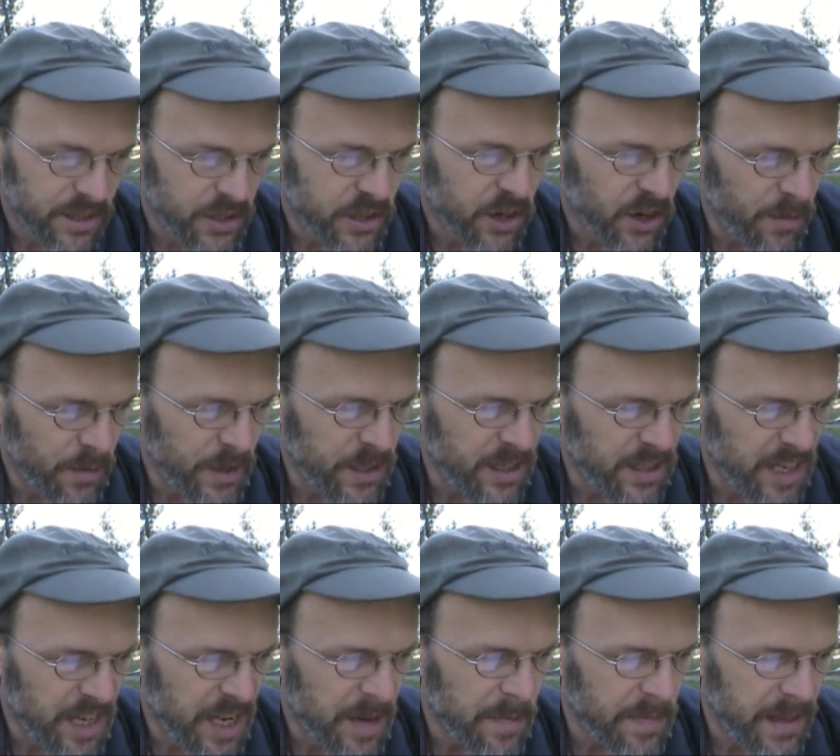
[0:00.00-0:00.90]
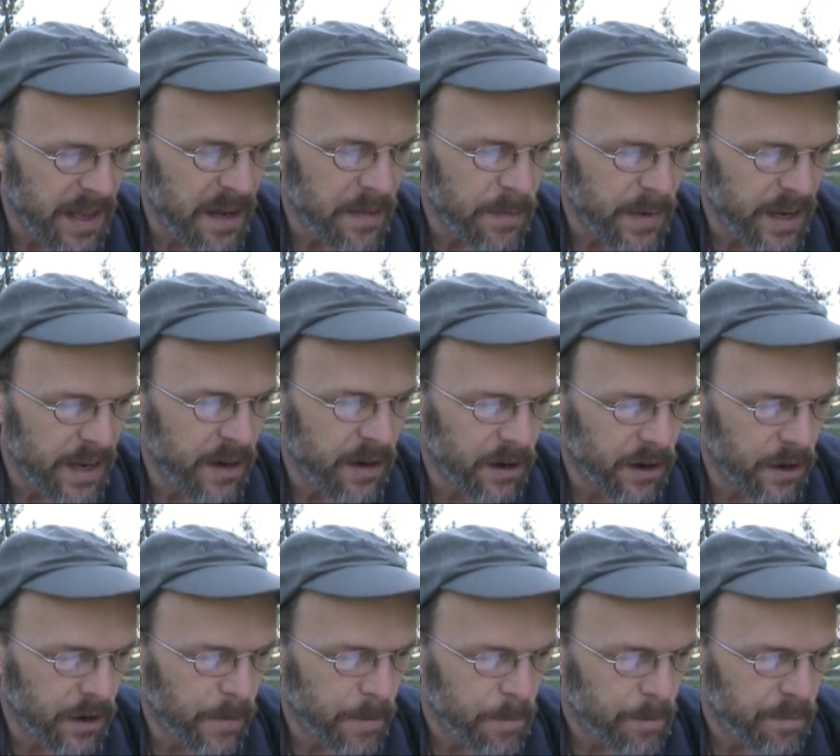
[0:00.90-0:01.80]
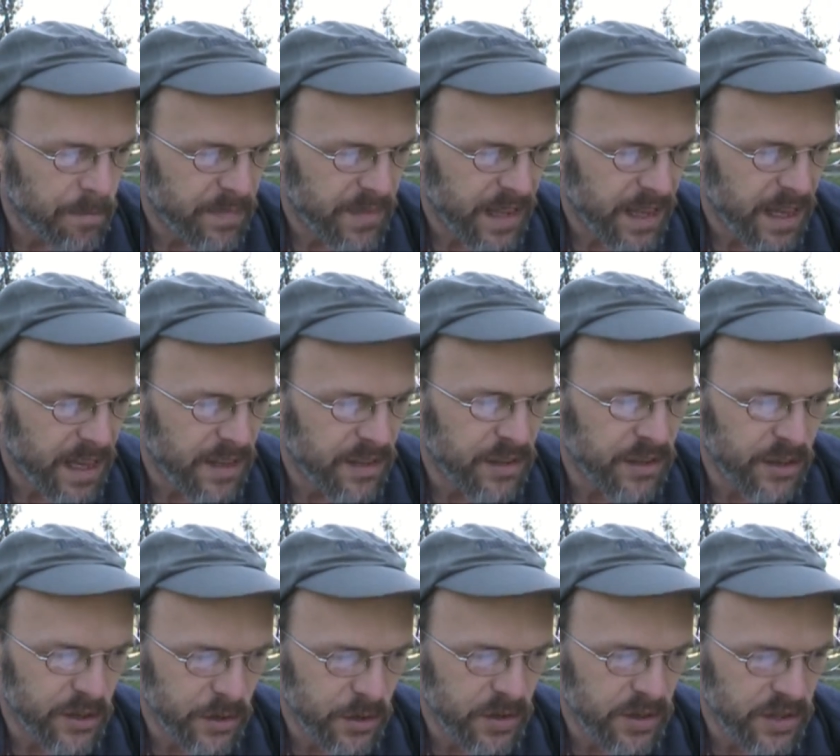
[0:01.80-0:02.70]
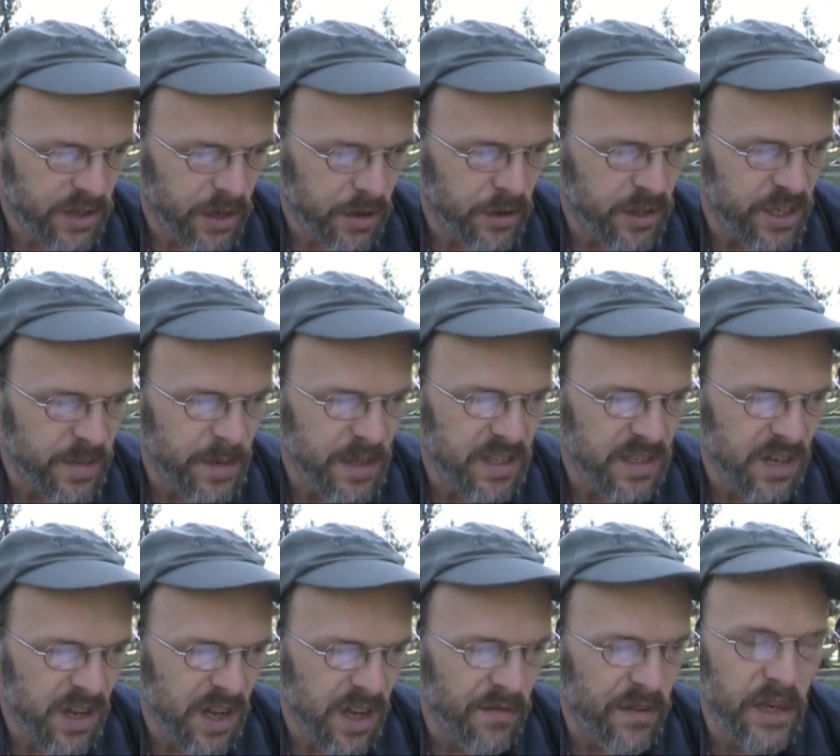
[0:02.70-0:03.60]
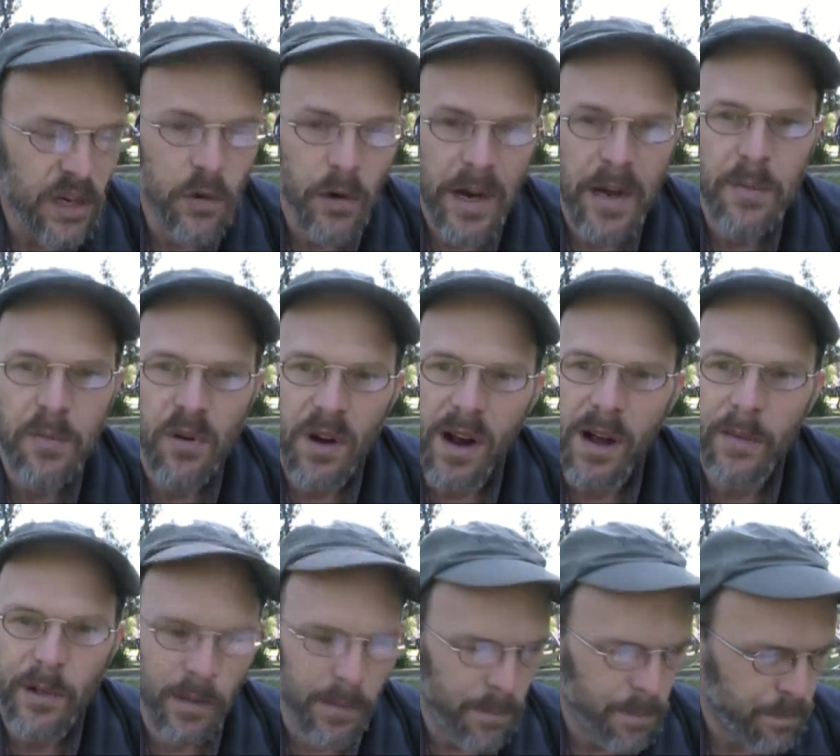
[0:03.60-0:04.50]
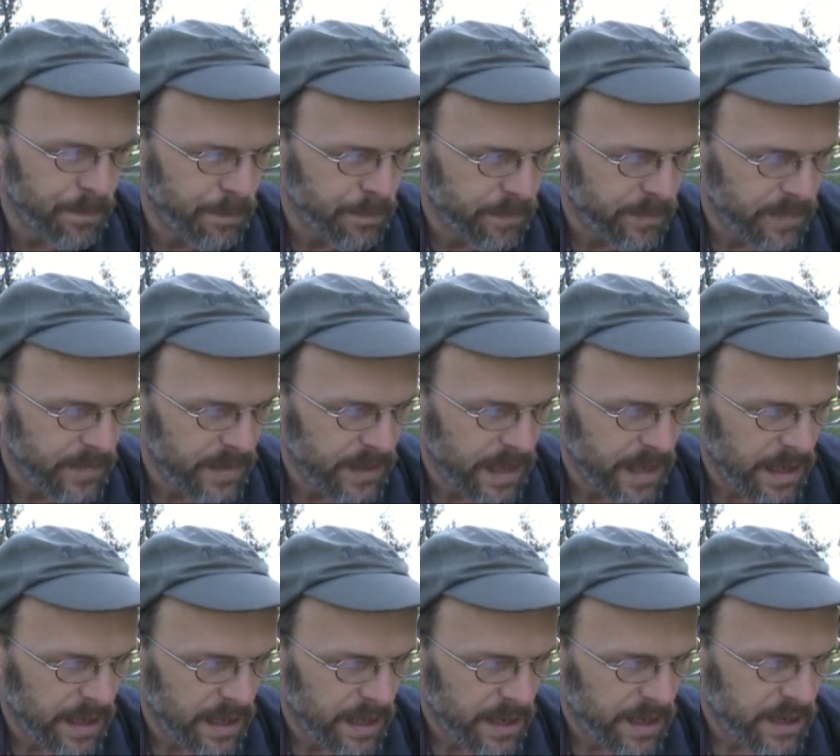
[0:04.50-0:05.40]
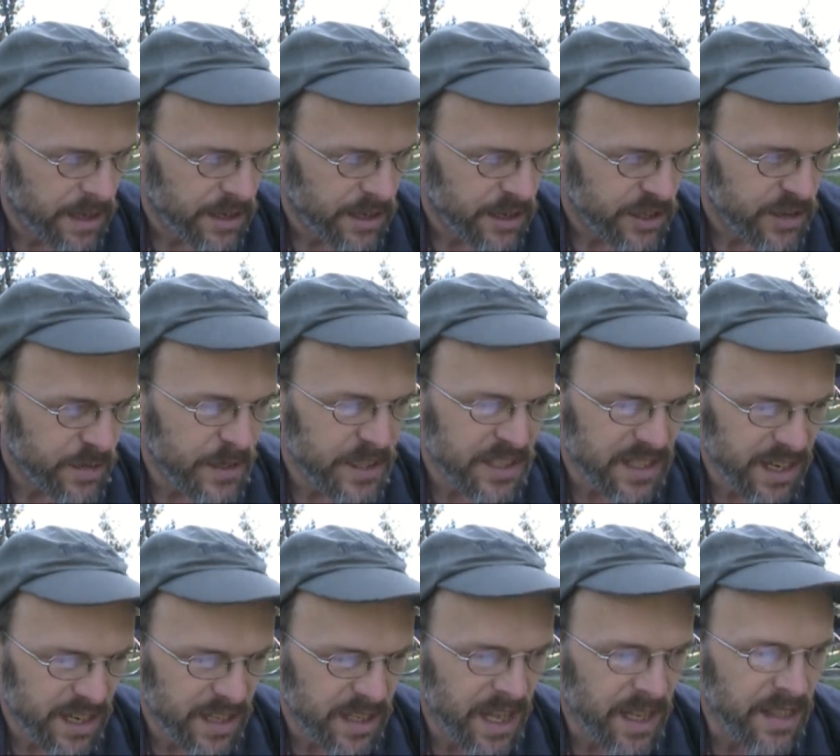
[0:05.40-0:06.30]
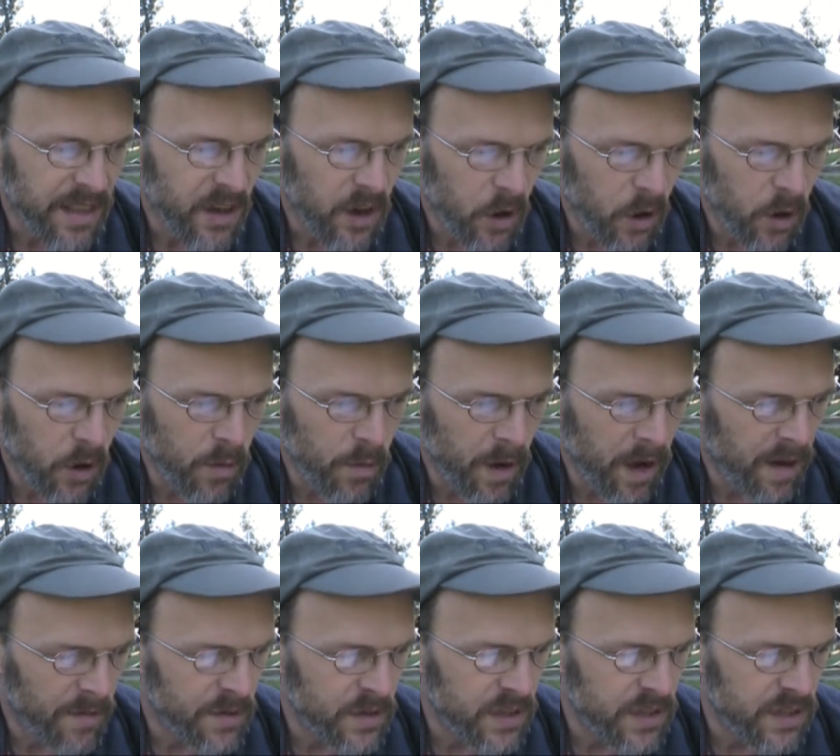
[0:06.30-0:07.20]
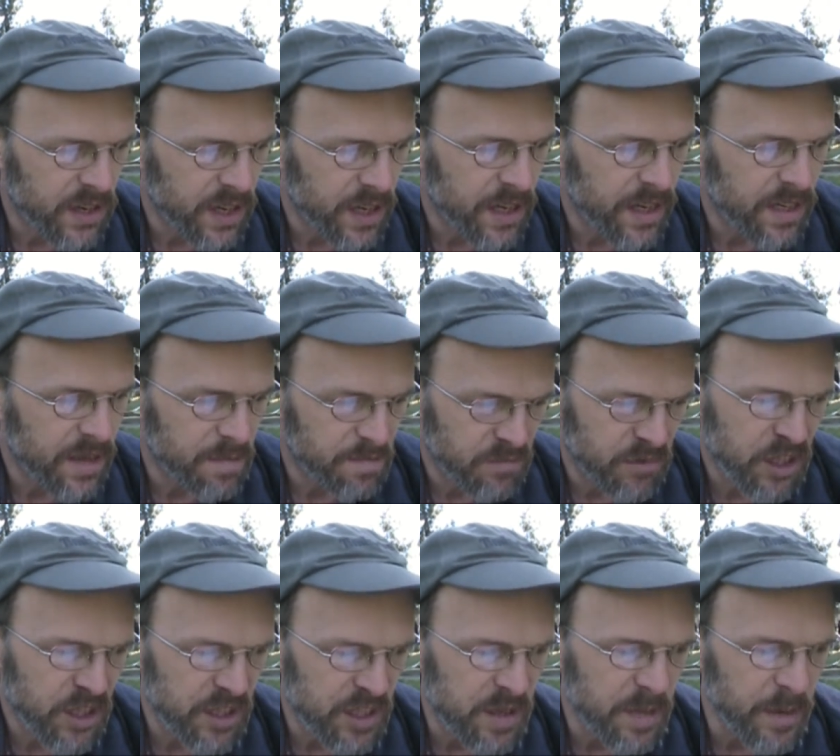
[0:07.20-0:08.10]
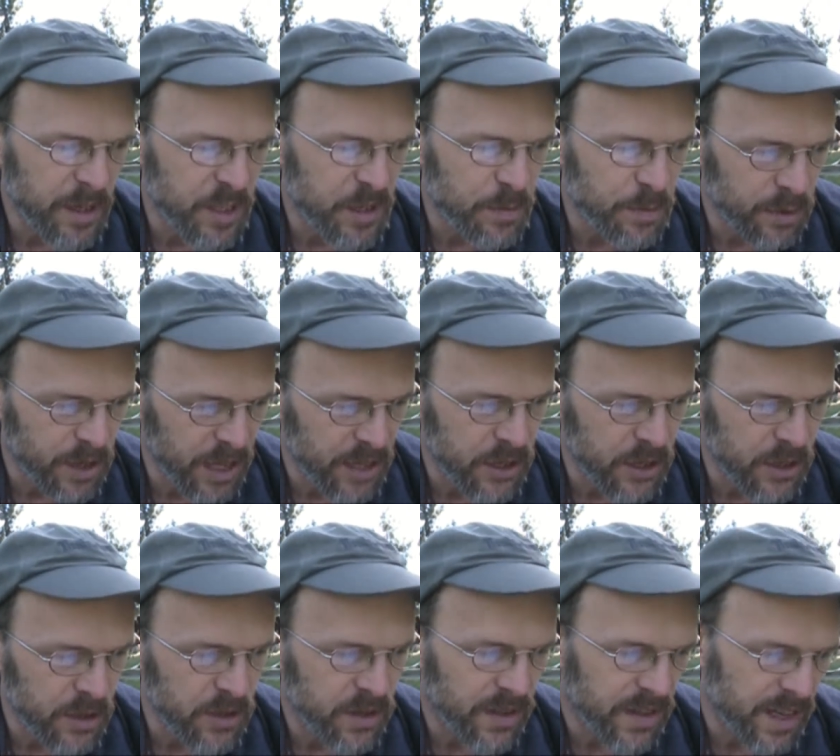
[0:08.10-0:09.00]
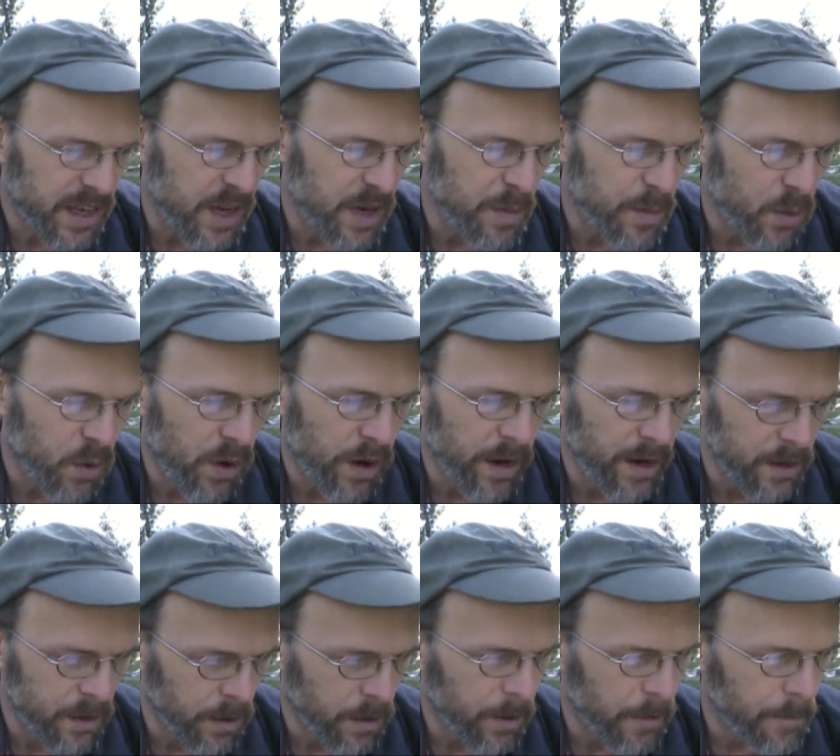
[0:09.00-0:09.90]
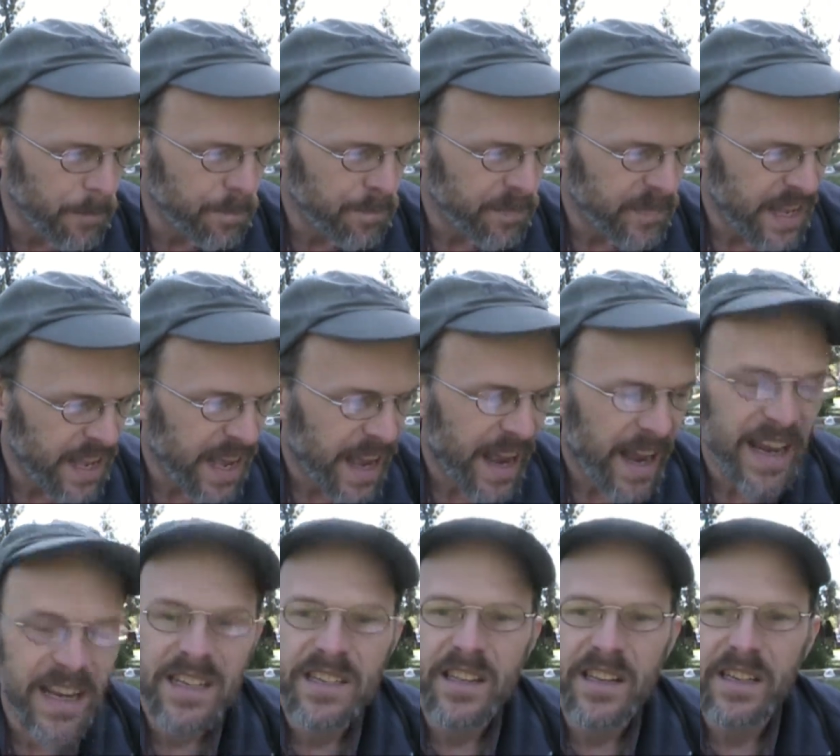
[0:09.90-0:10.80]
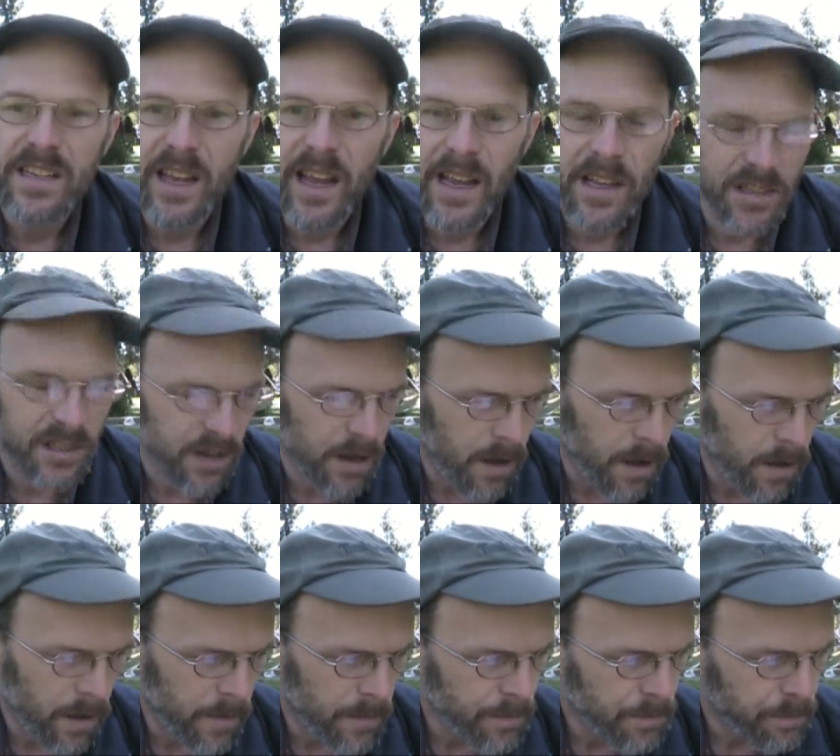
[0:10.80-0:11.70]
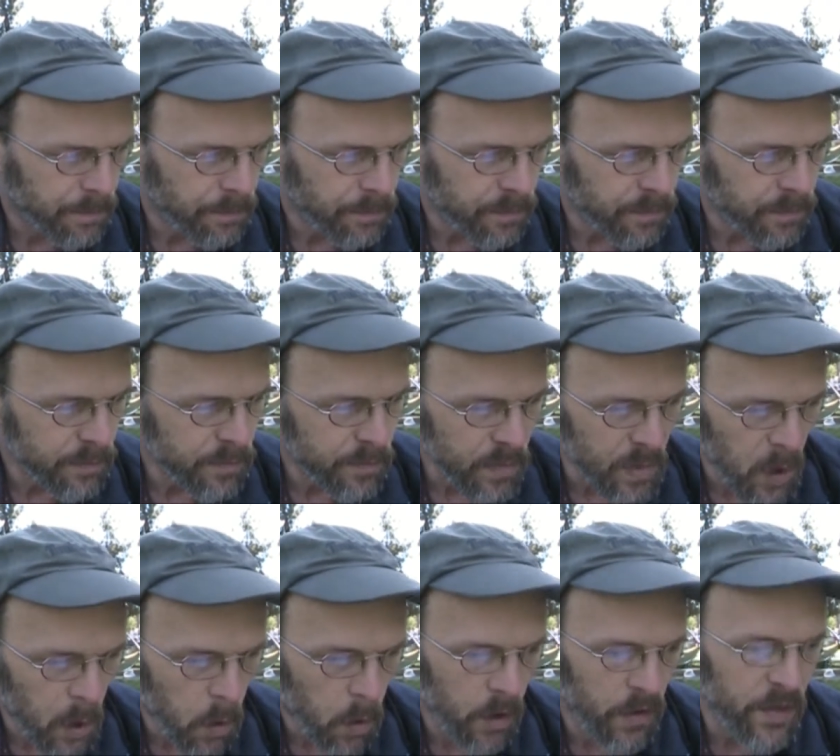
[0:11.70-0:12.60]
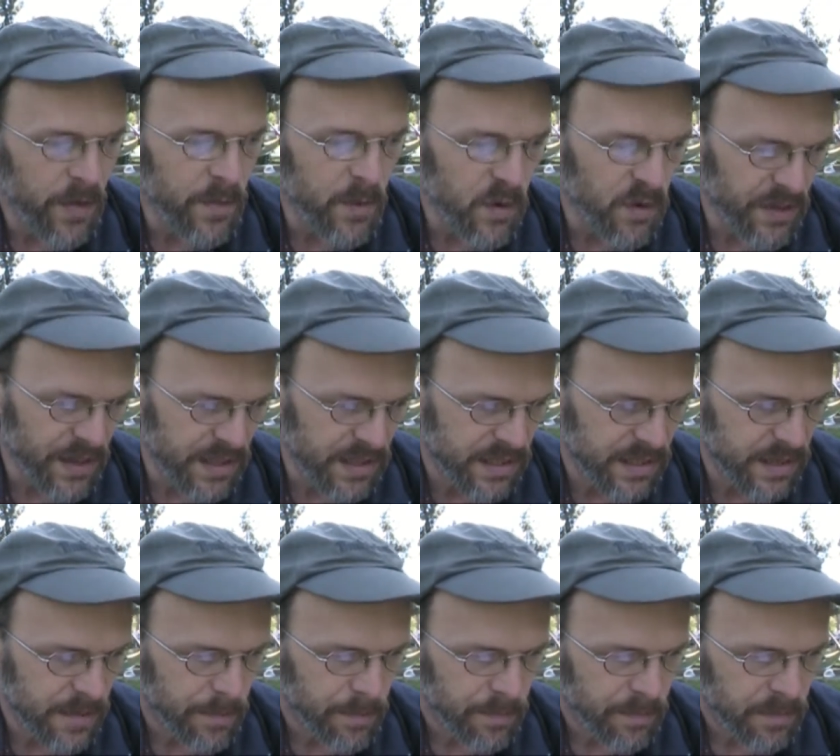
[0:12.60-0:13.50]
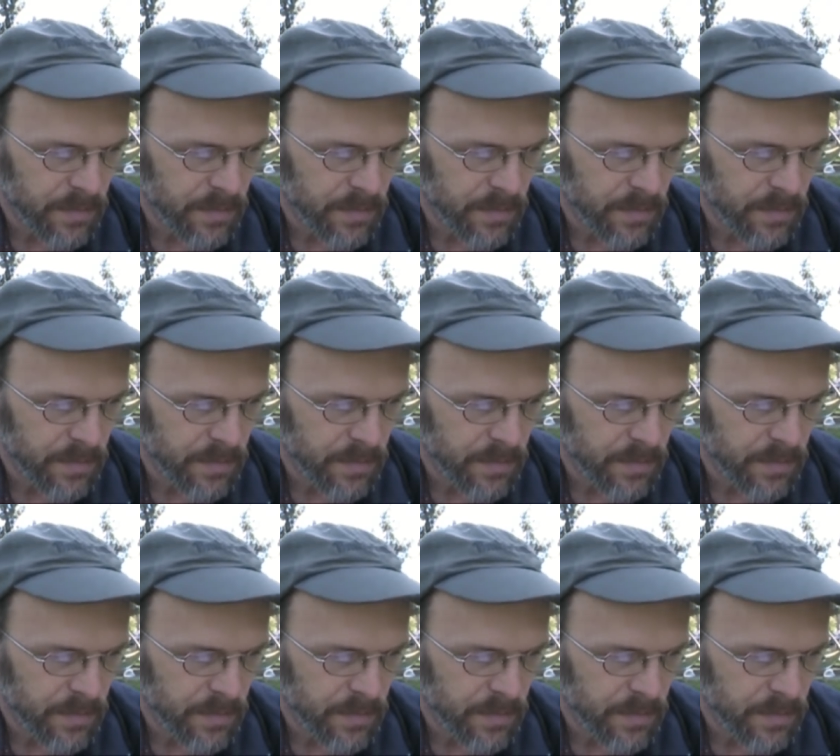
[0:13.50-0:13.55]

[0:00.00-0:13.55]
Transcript: determined to keep them near her, and to do so she must solve a great problem. She must see that the home offers just as much pleasure to the young boy and girl as the dance hall or the movies.